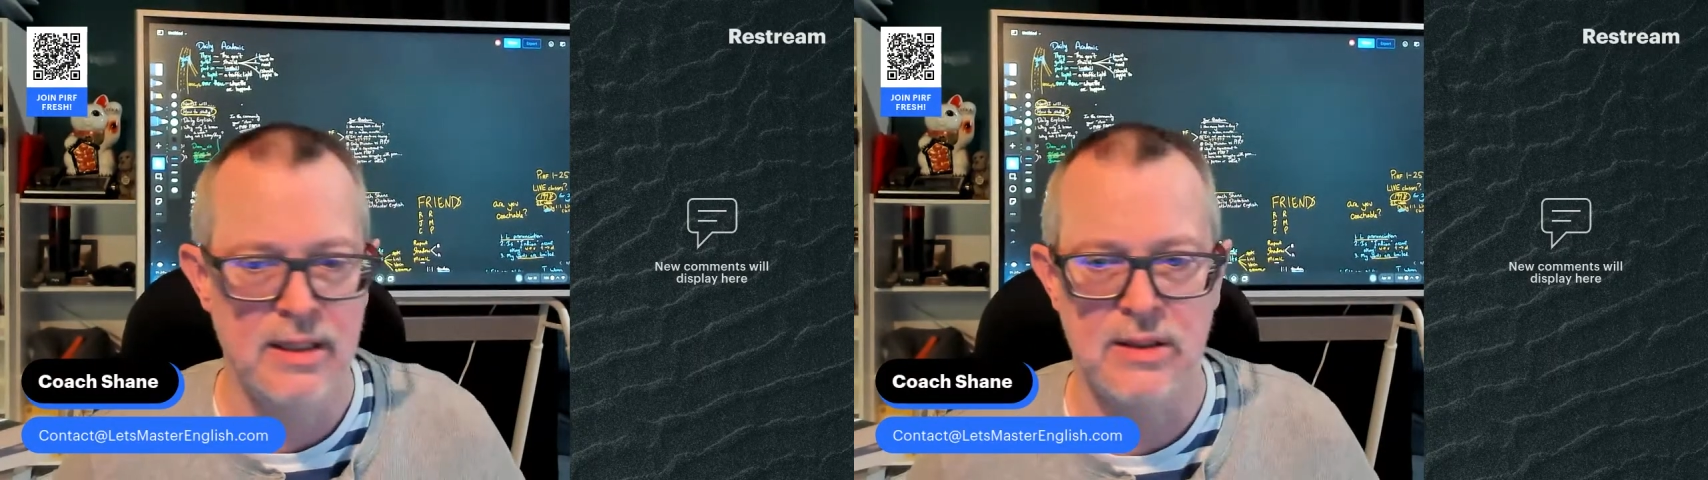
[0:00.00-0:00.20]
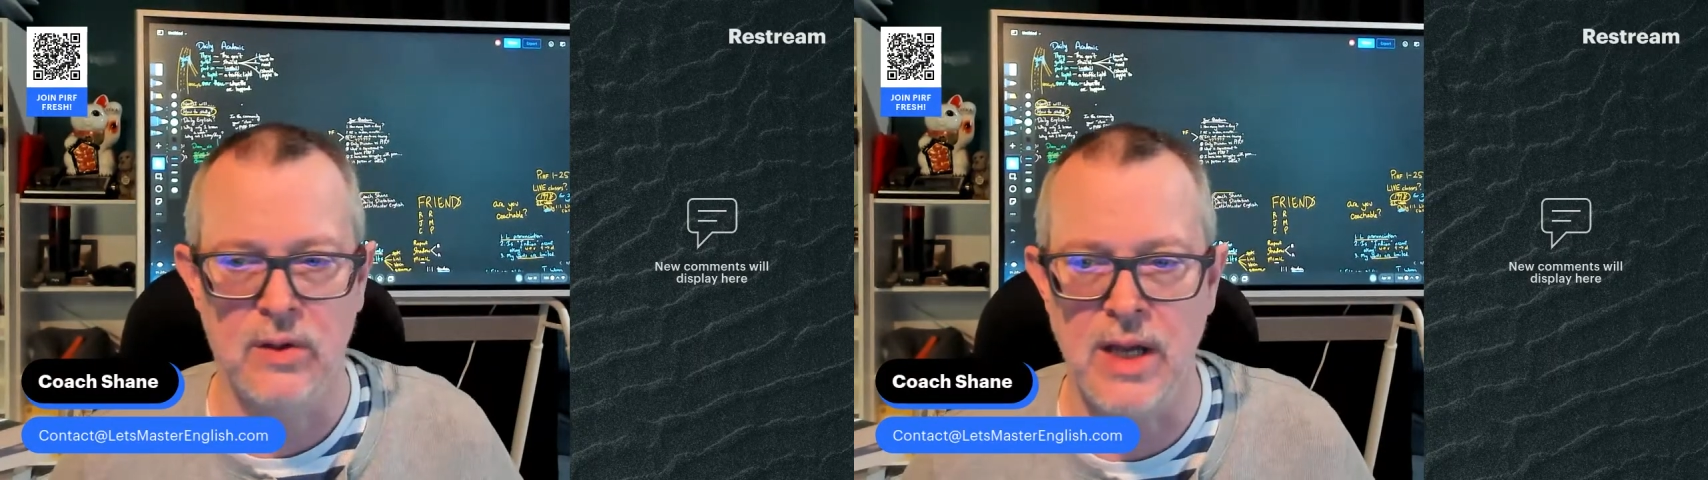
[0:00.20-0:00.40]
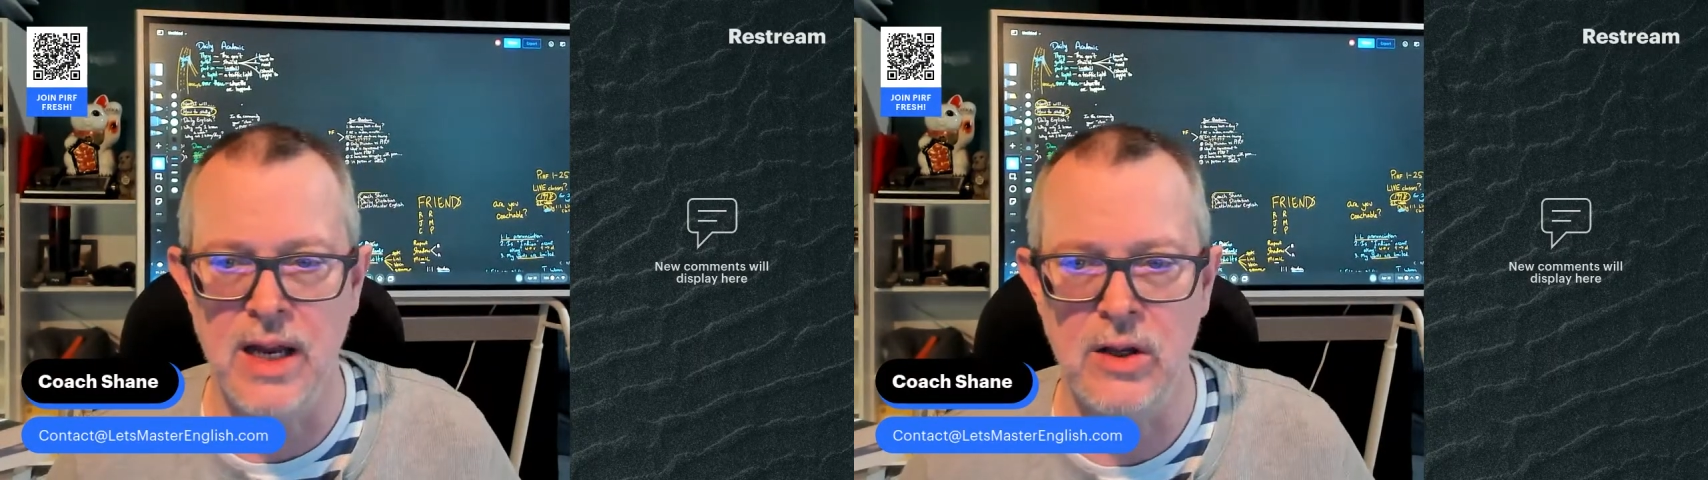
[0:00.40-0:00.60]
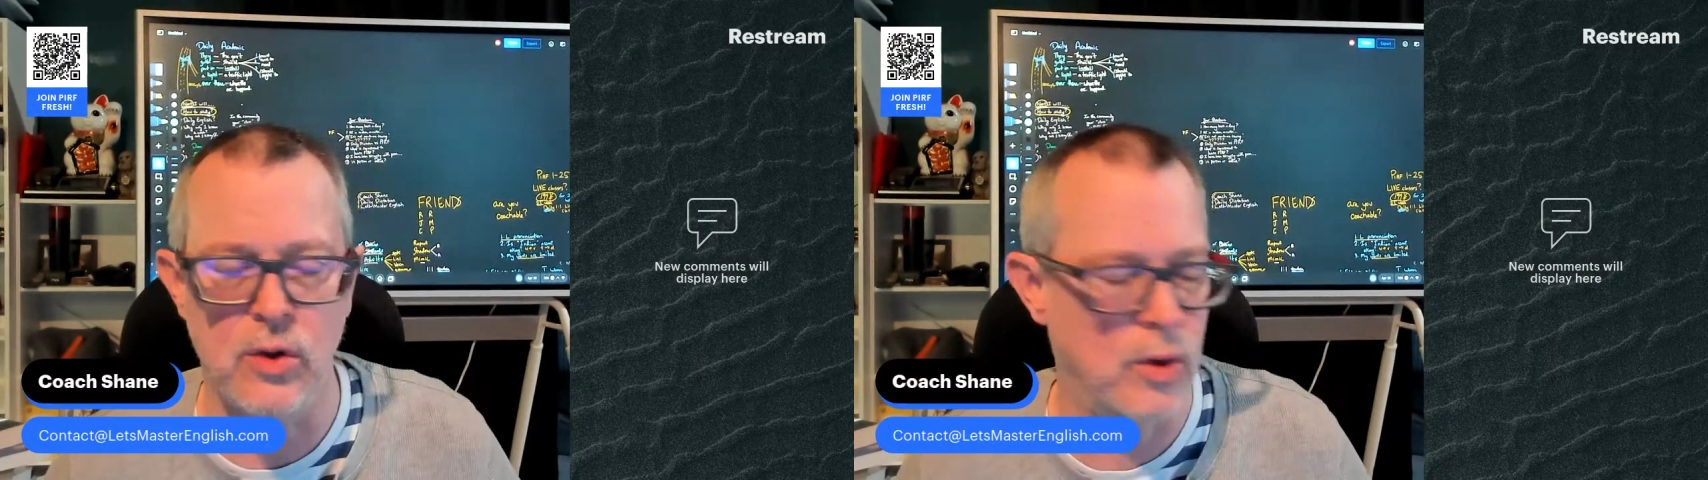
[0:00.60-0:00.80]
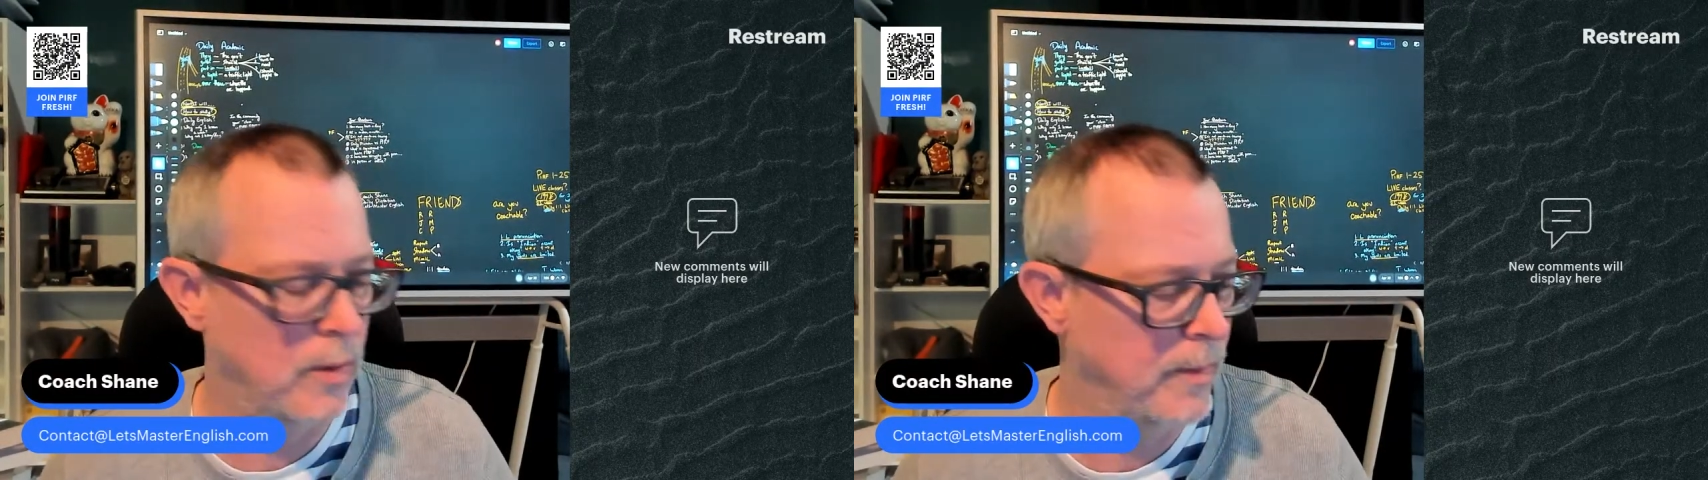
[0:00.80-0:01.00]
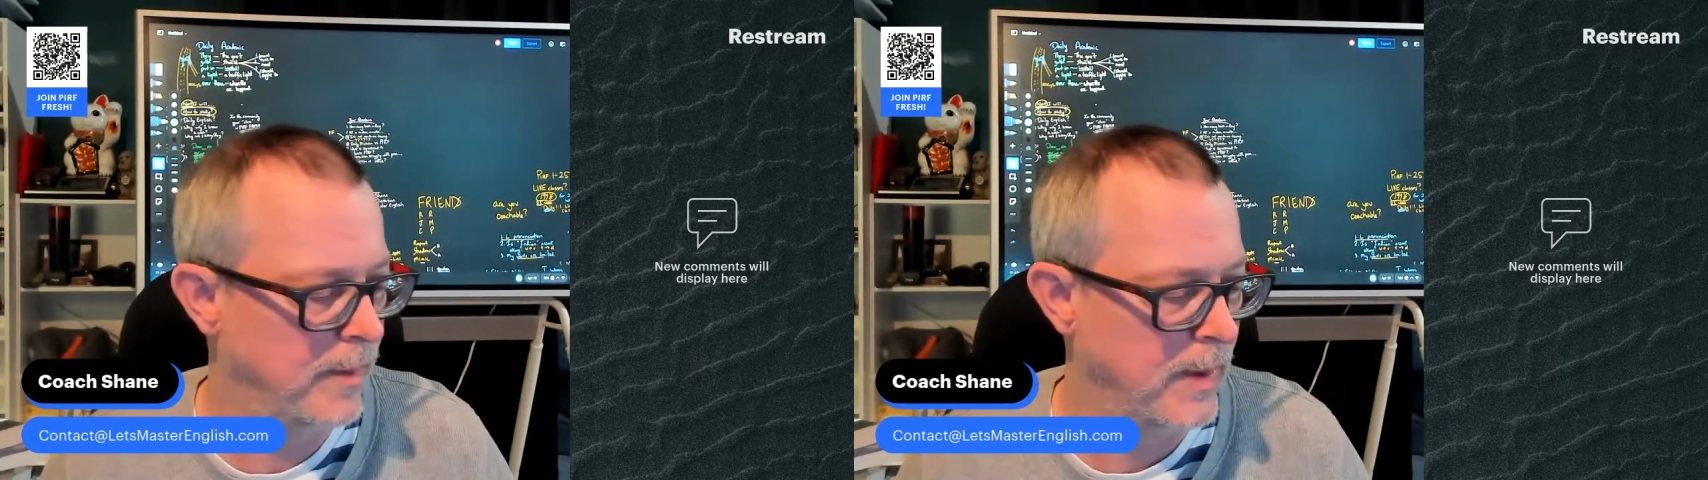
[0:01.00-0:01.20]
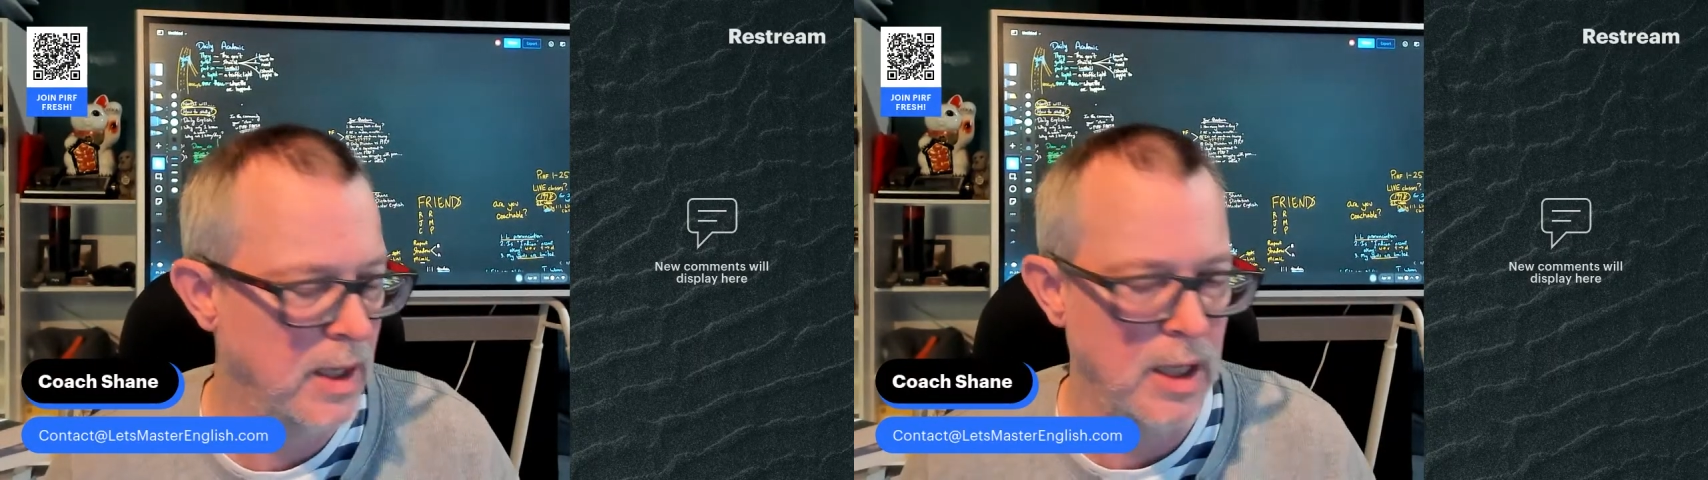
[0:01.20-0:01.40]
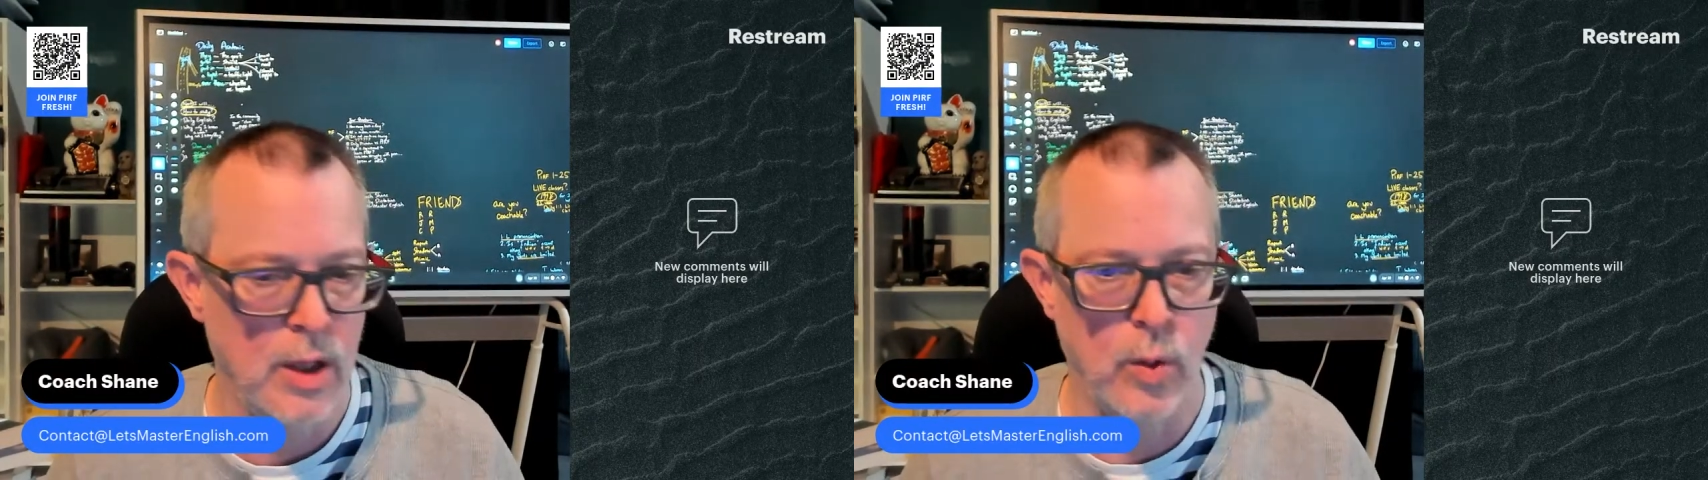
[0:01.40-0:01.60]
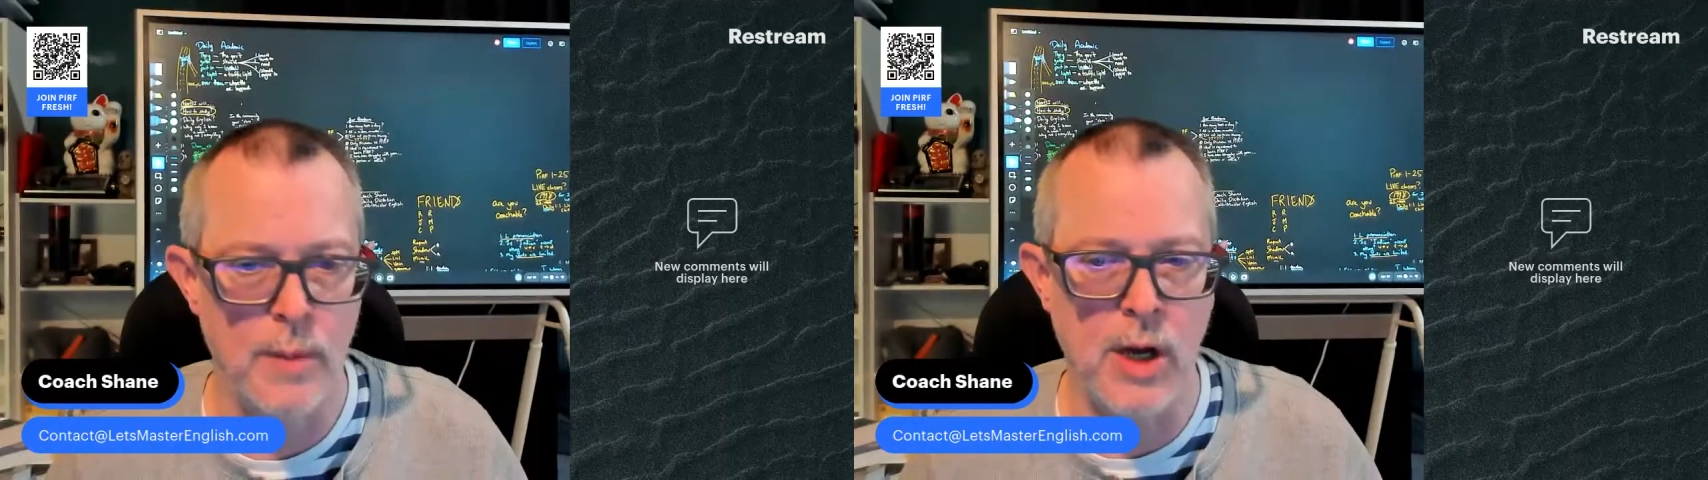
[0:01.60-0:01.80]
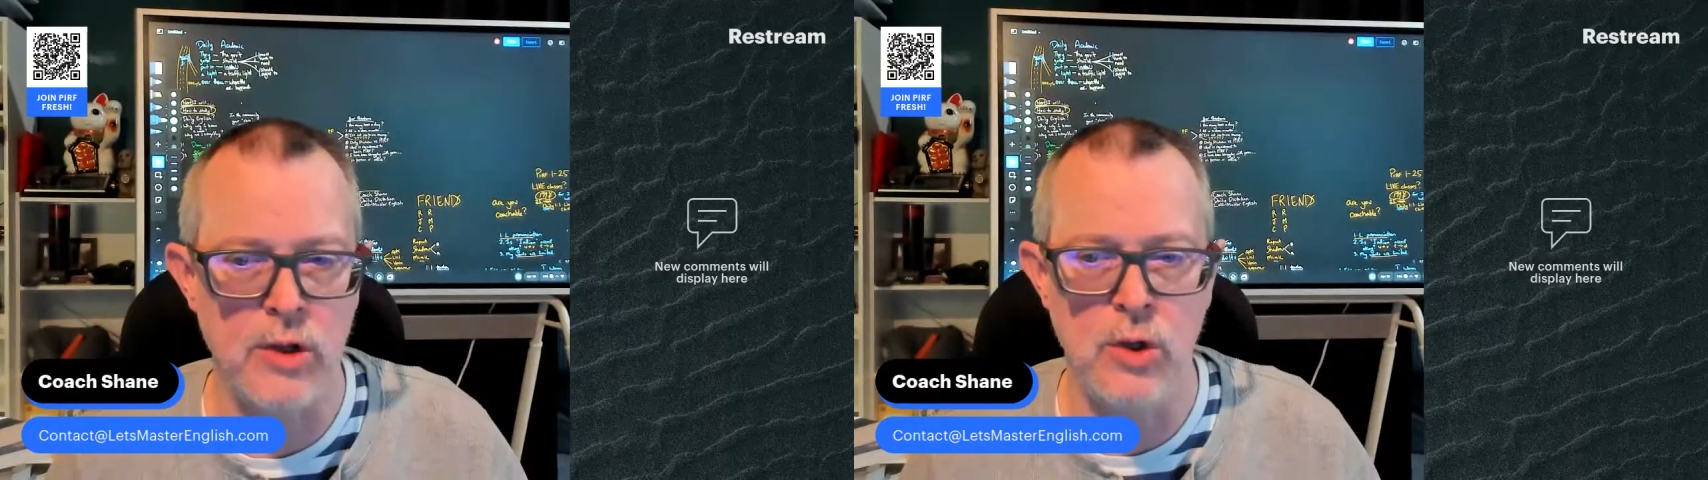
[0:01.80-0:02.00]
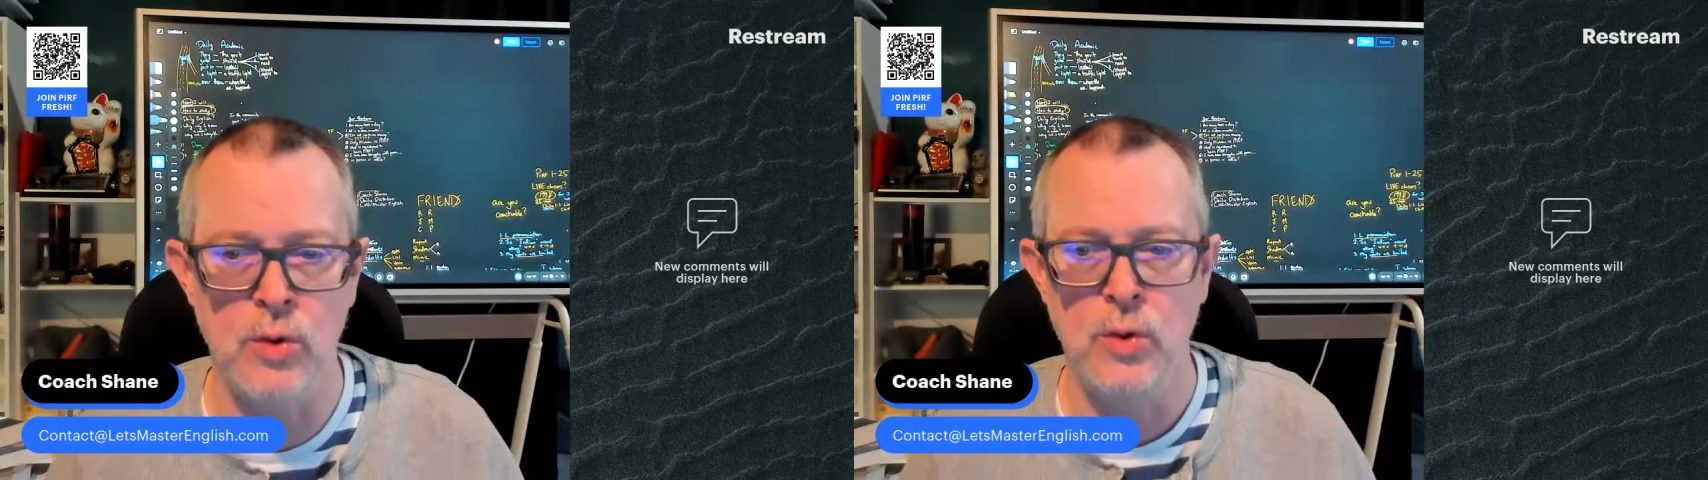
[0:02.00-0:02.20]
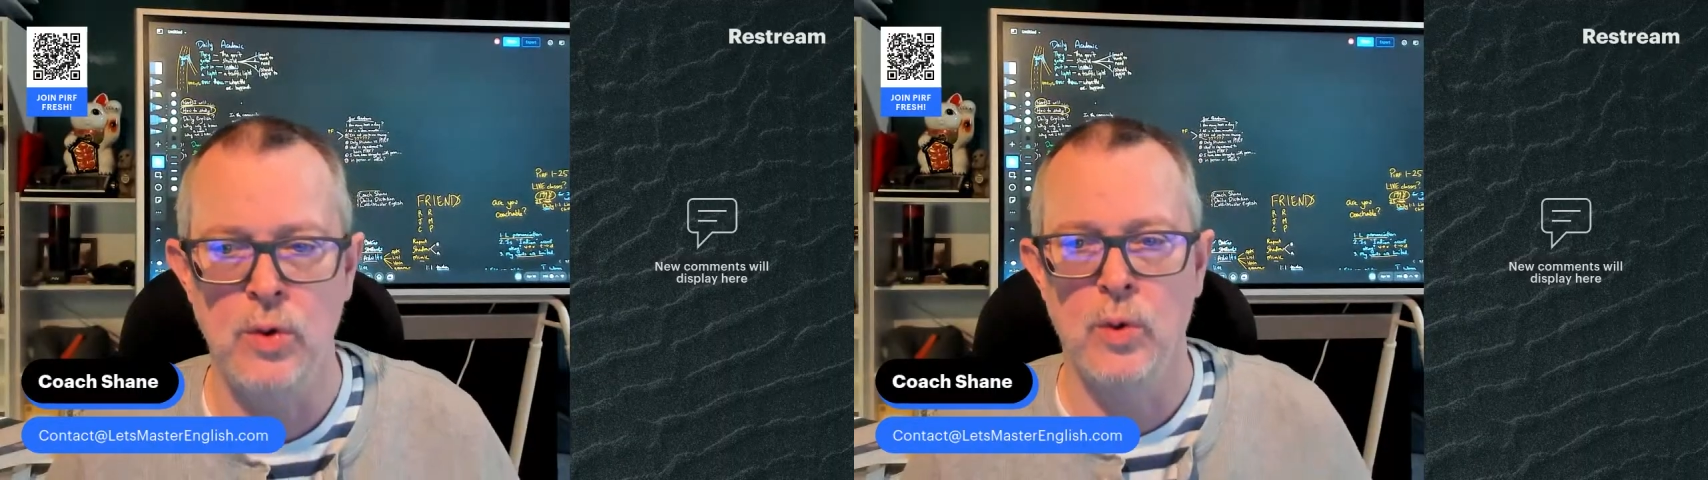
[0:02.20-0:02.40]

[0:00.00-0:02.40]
So kind of cool. What about you?